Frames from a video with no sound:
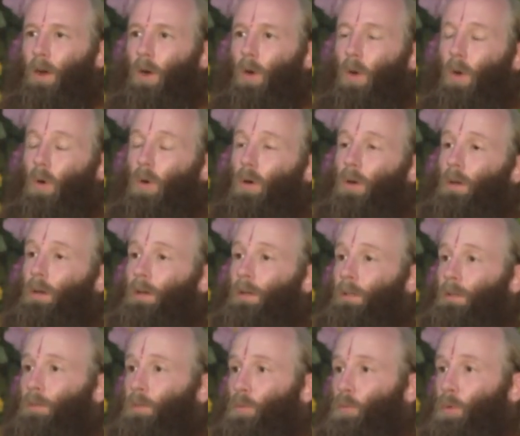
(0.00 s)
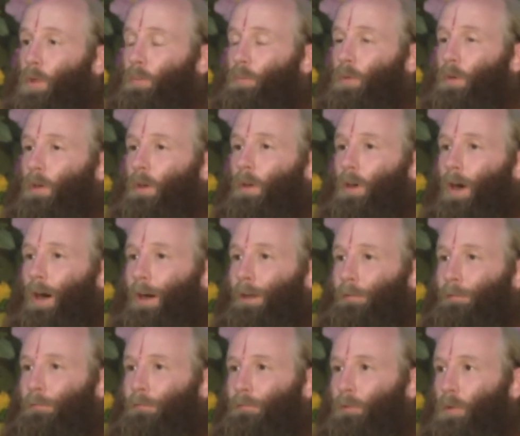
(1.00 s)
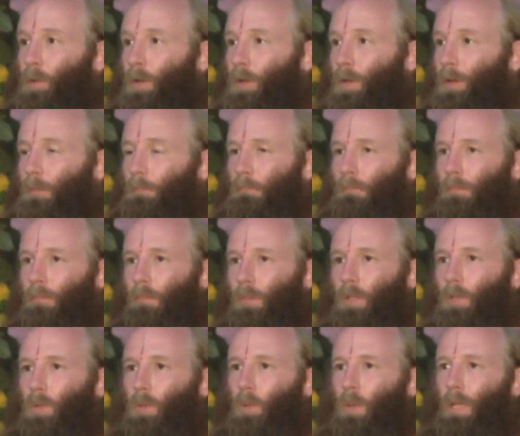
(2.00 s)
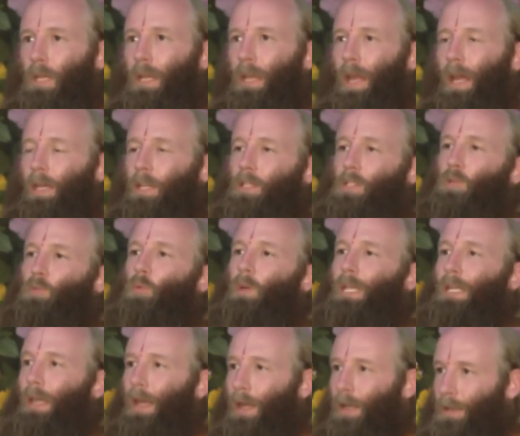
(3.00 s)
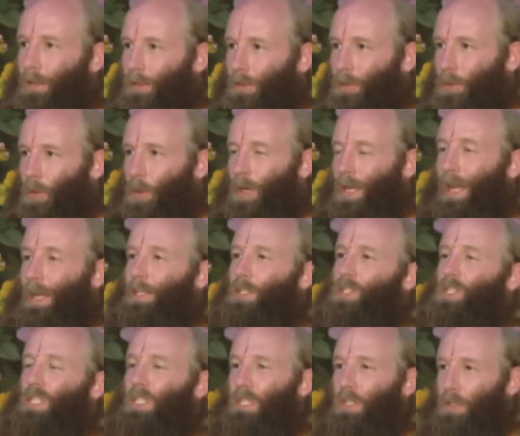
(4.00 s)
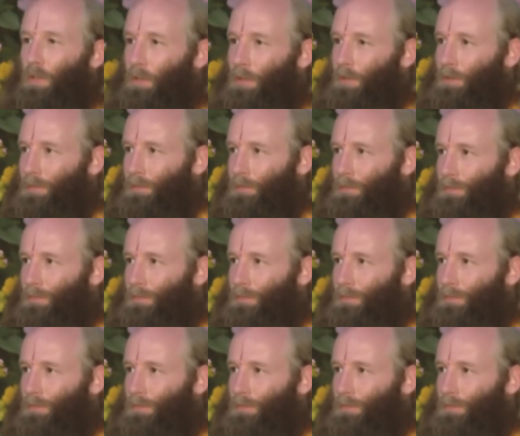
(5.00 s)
or we put it off for, next weekend or next year,